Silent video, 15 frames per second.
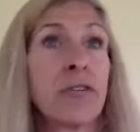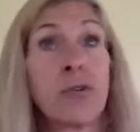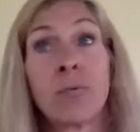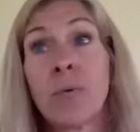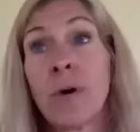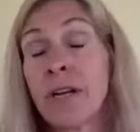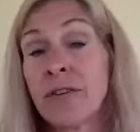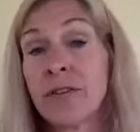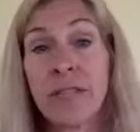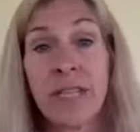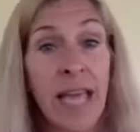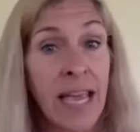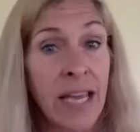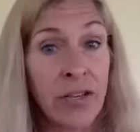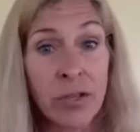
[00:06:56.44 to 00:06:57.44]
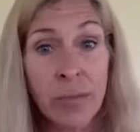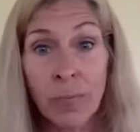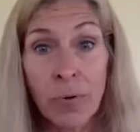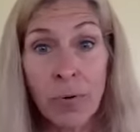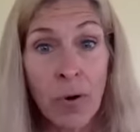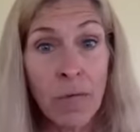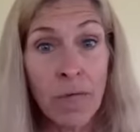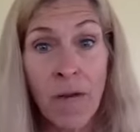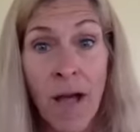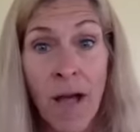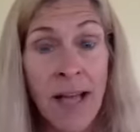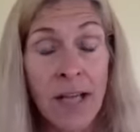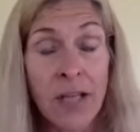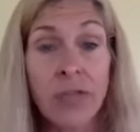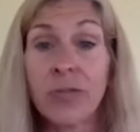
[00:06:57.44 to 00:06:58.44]
You want to do the Asian
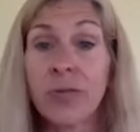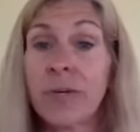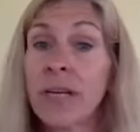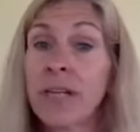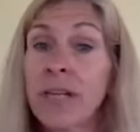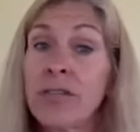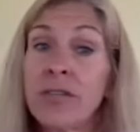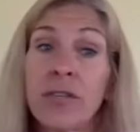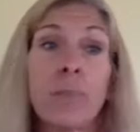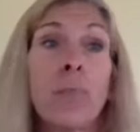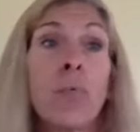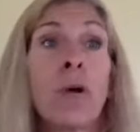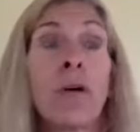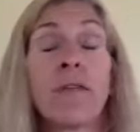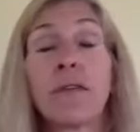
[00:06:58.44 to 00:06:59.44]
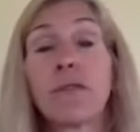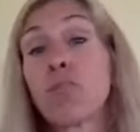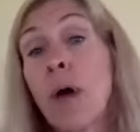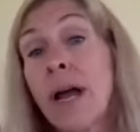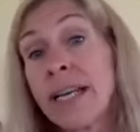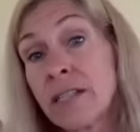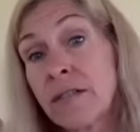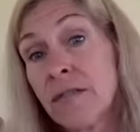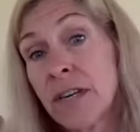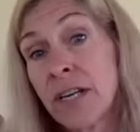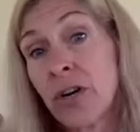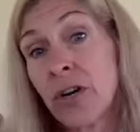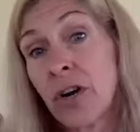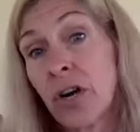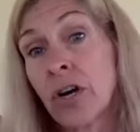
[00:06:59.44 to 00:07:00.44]
profiles, you can do more of a rice
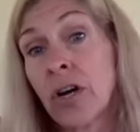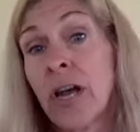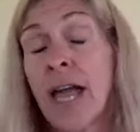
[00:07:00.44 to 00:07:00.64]
vinegar